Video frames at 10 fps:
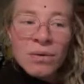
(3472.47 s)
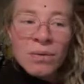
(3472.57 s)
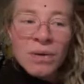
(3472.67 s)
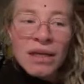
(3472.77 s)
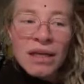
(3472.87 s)

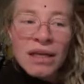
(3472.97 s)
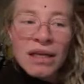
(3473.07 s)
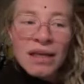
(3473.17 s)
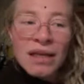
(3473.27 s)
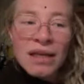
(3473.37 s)

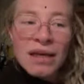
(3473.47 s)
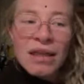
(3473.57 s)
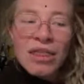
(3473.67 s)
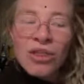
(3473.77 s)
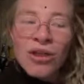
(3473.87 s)
we
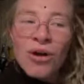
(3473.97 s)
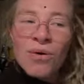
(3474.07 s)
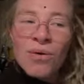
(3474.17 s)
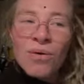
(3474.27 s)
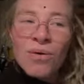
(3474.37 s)

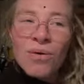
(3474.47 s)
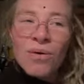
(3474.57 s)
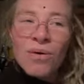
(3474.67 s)
know